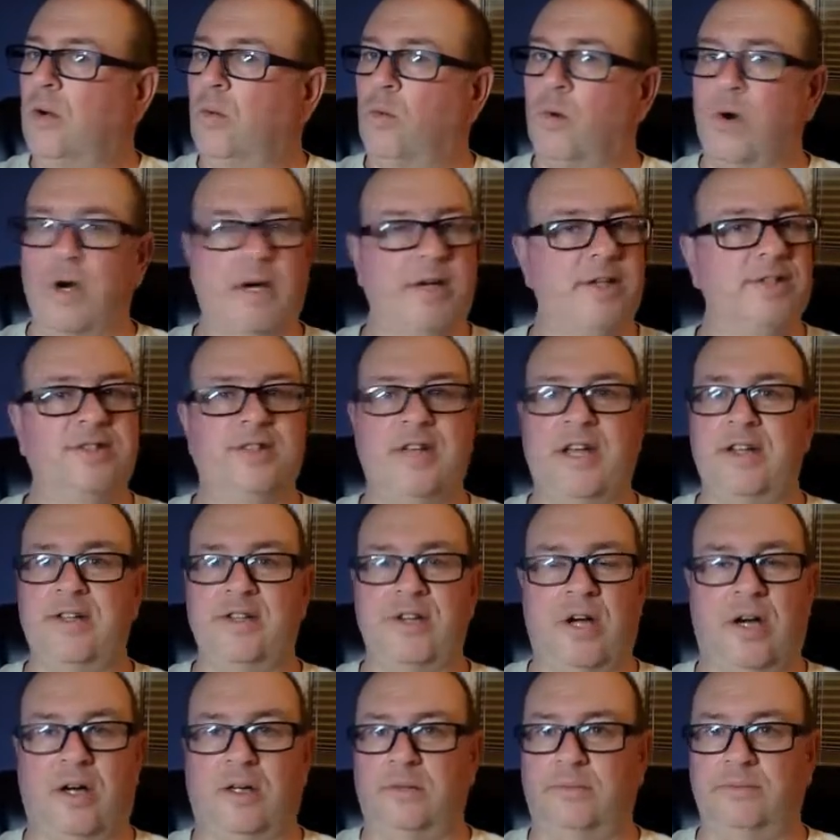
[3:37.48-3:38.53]
we're going to send
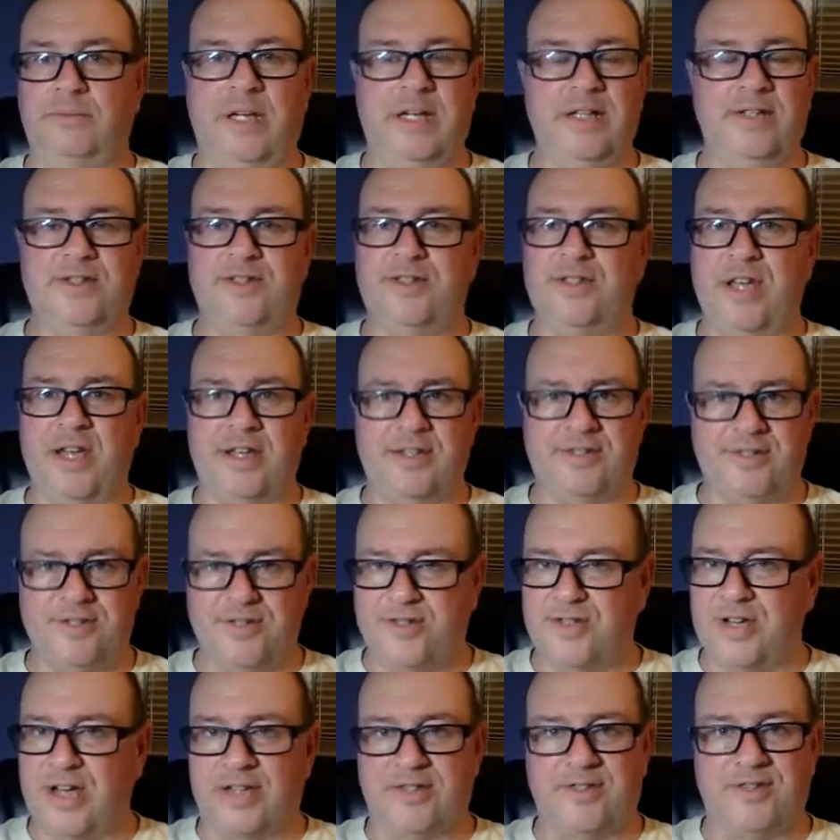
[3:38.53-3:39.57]
you home. It's
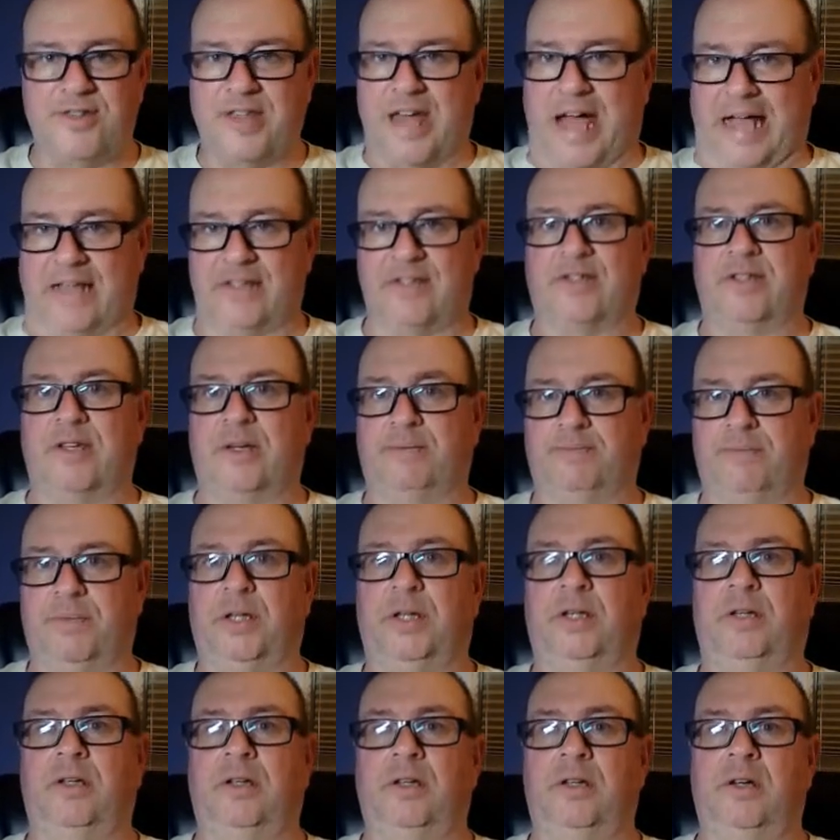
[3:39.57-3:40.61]
just that
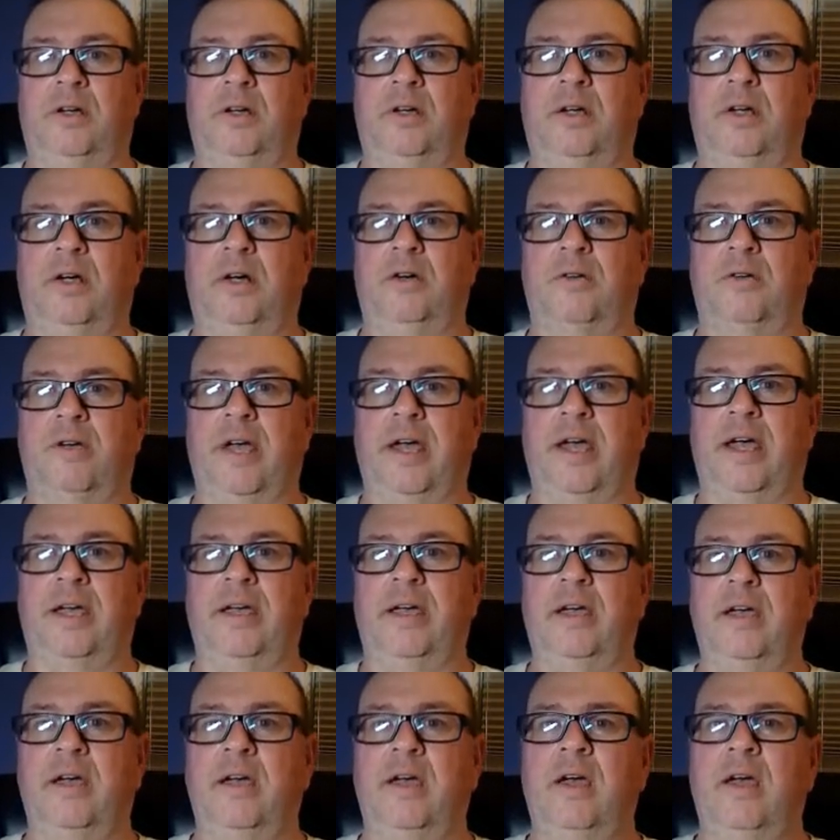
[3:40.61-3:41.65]
simple. Okay,
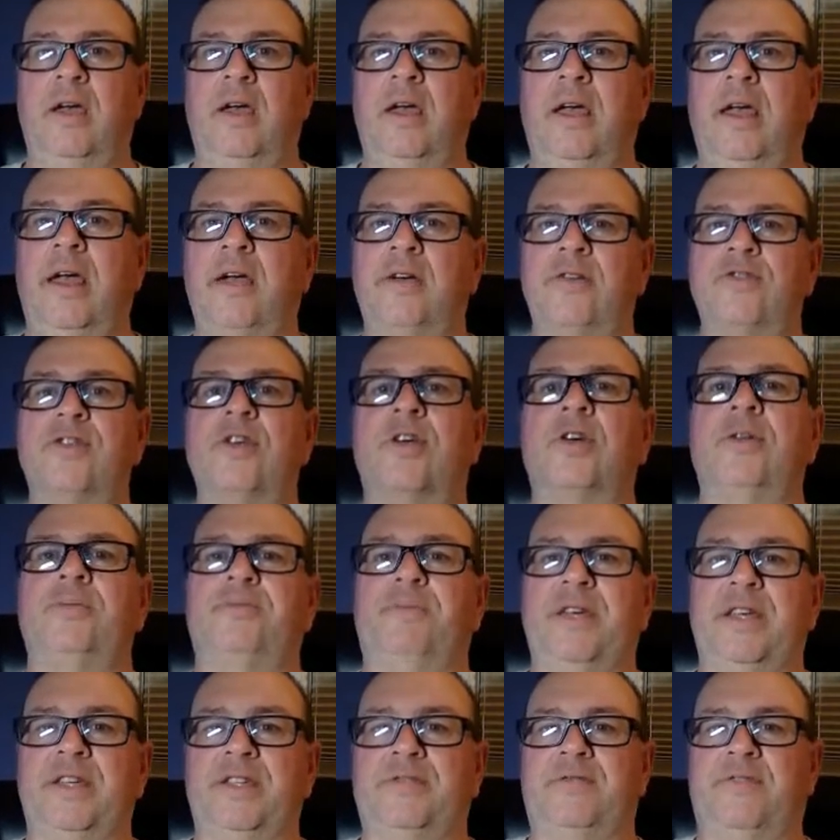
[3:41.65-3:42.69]
here's a good
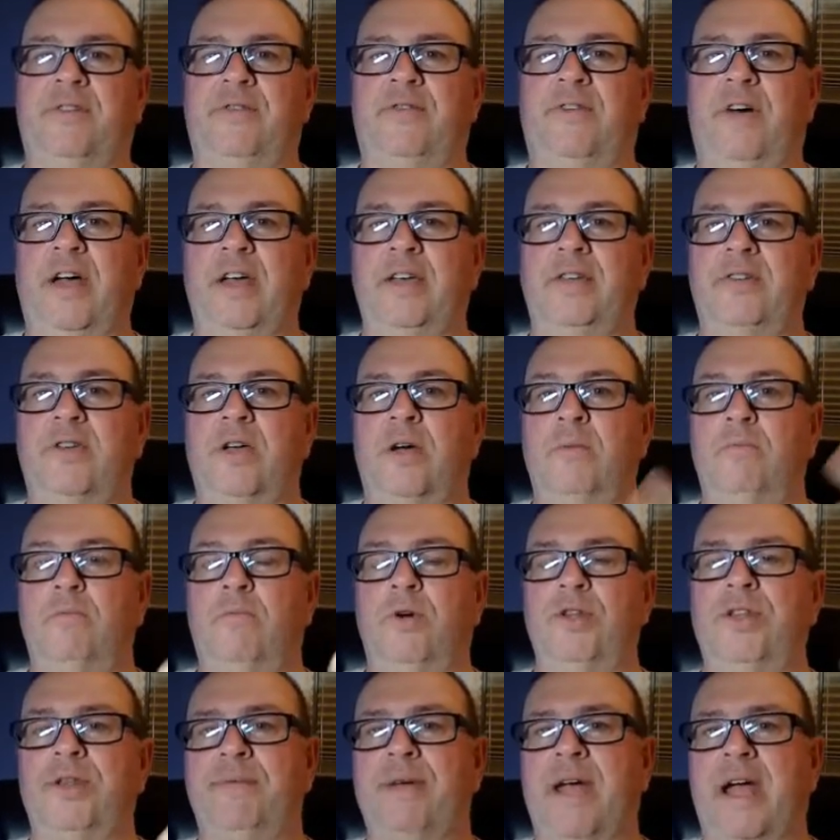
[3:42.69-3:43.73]
piece of advice.
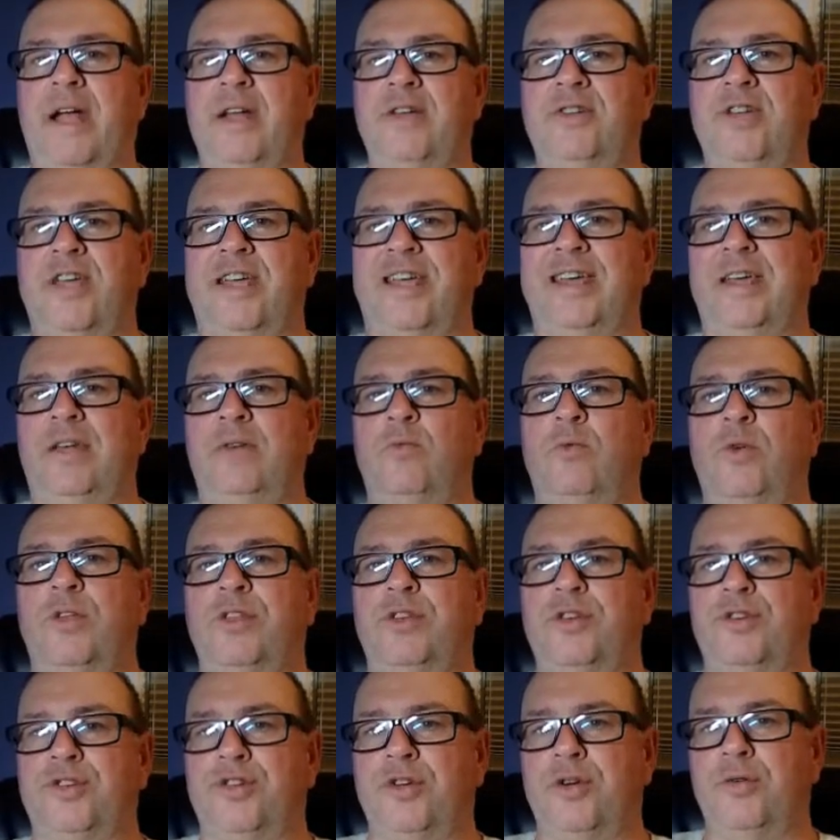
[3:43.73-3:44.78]
Put the badge in
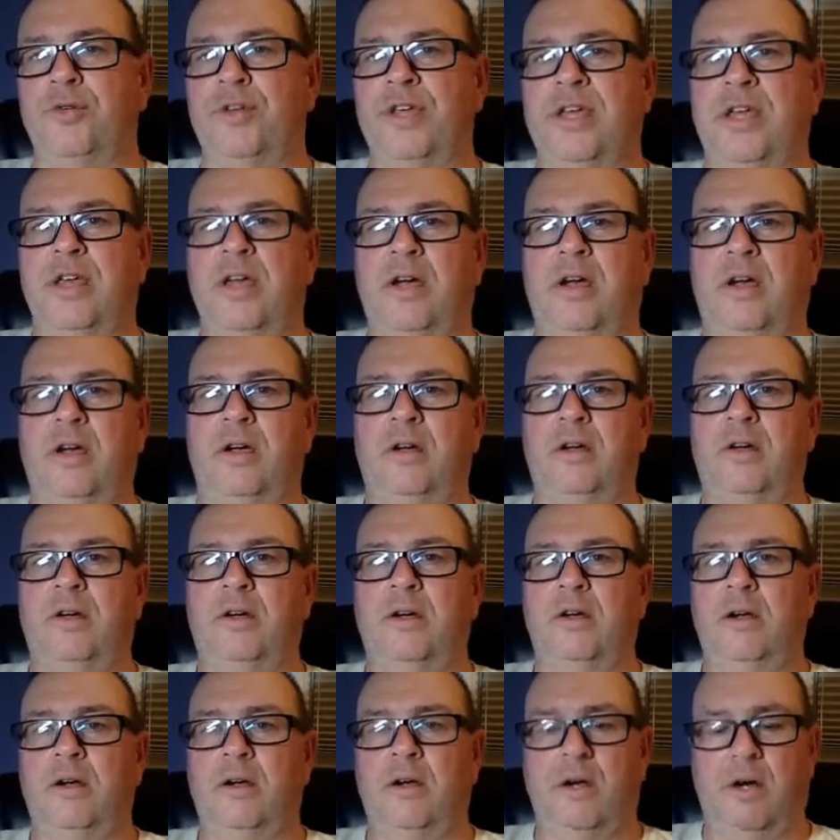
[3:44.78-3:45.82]
with your shooting gear
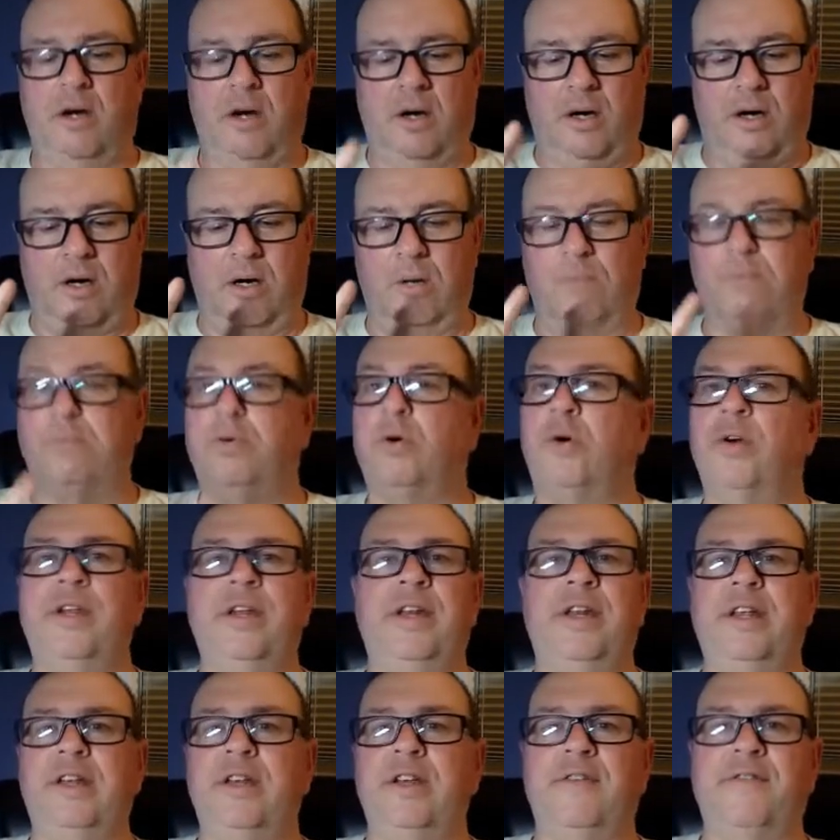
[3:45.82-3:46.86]
or put
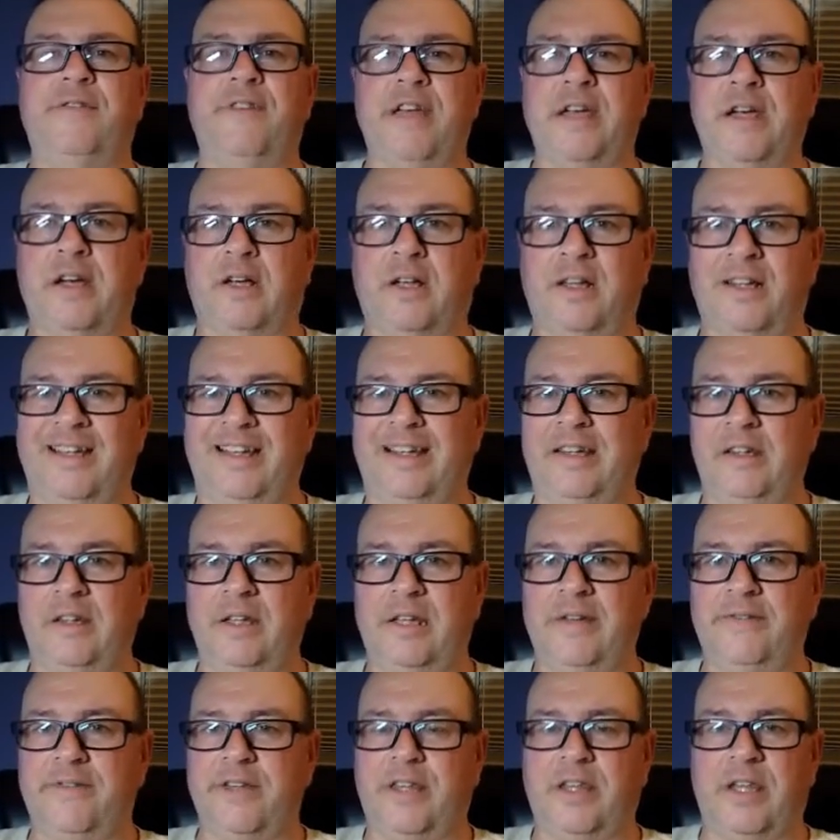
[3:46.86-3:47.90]
it in your vehicle and
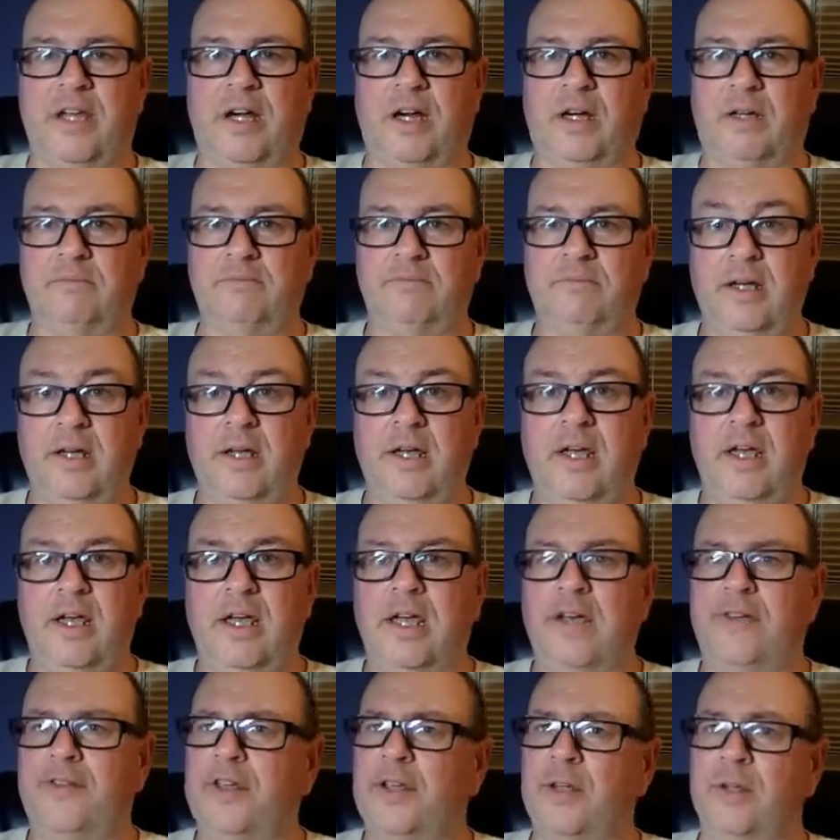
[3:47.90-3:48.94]
leave it there.
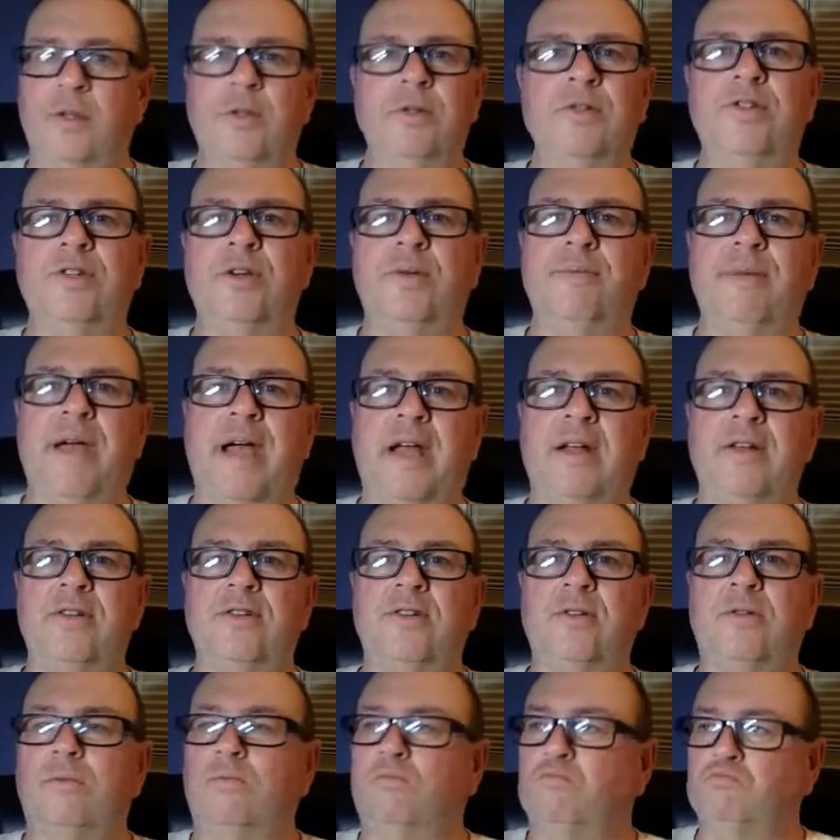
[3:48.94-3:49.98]
If you lose your badge,
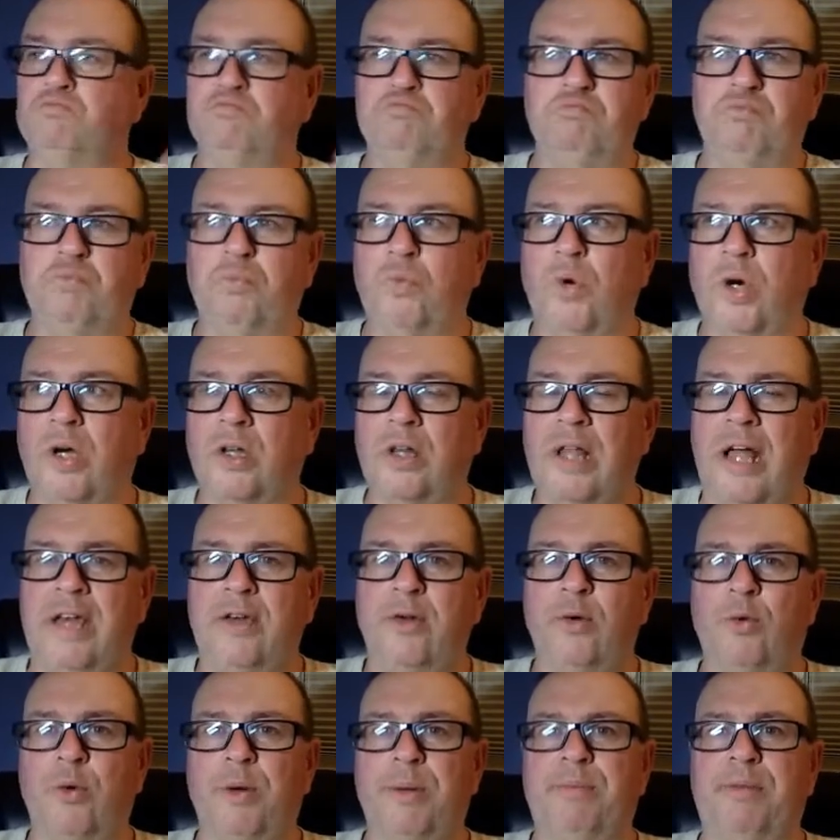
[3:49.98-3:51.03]
we're glad
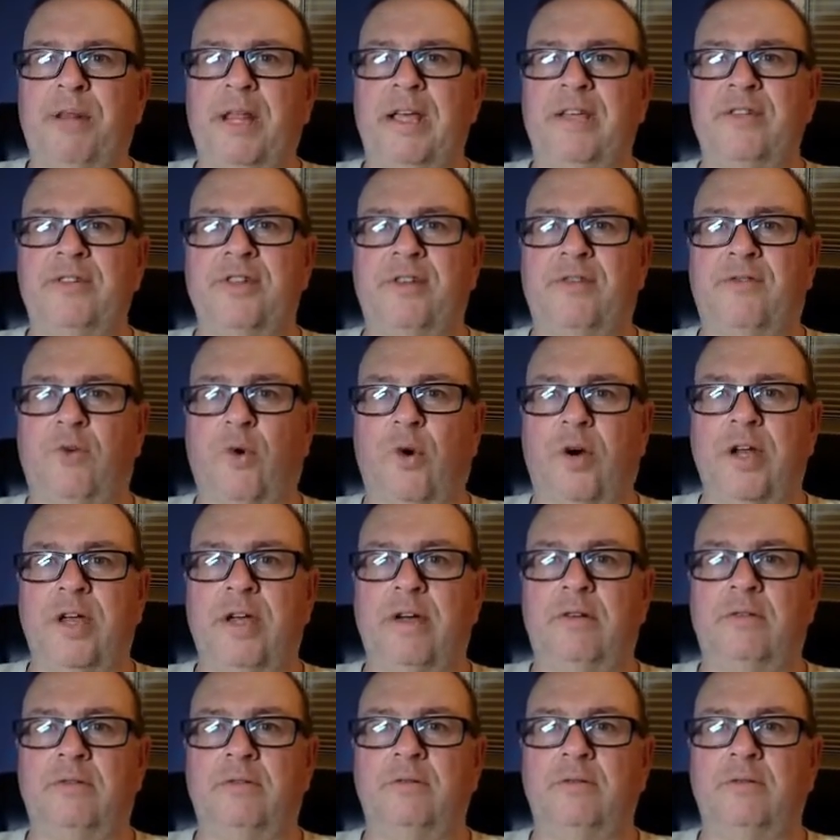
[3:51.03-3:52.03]
to replace it for you.